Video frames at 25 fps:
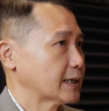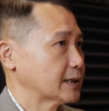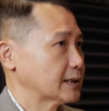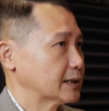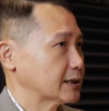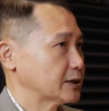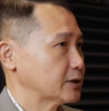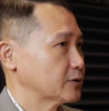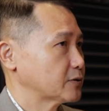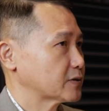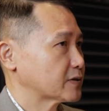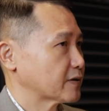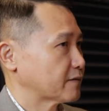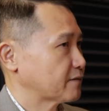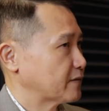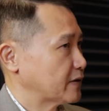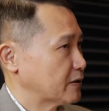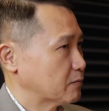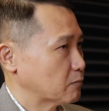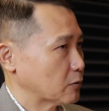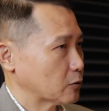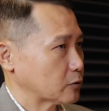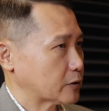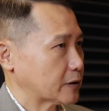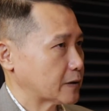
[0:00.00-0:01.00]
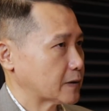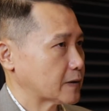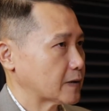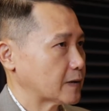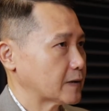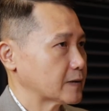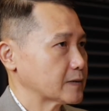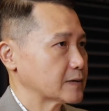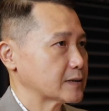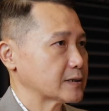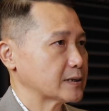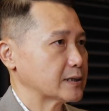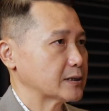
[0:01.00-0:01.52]
The use of
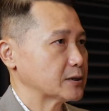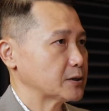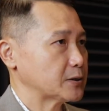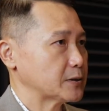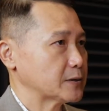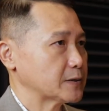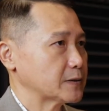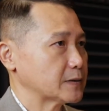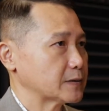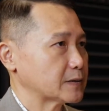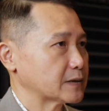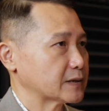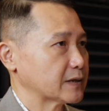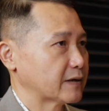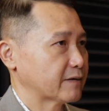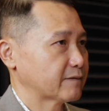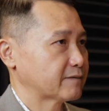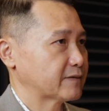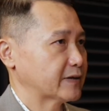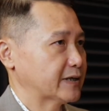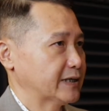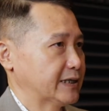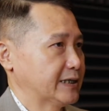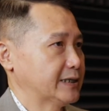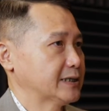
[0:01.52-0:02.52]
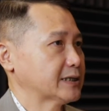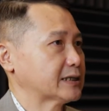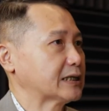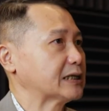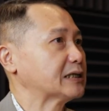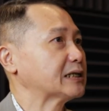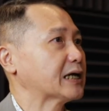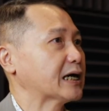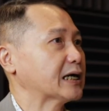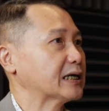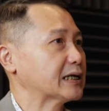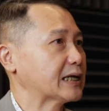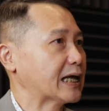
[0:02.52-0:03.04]
emoticons, the use of the
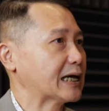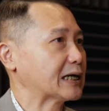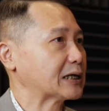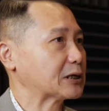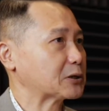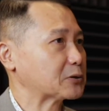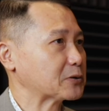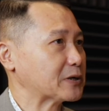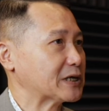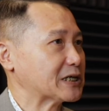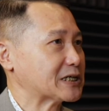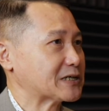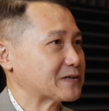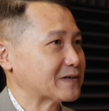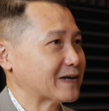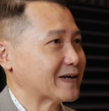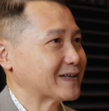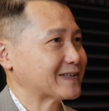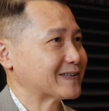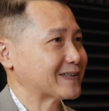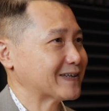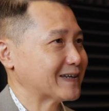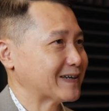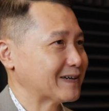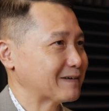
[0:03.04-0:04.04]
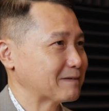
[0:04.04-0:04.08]
internet language, right?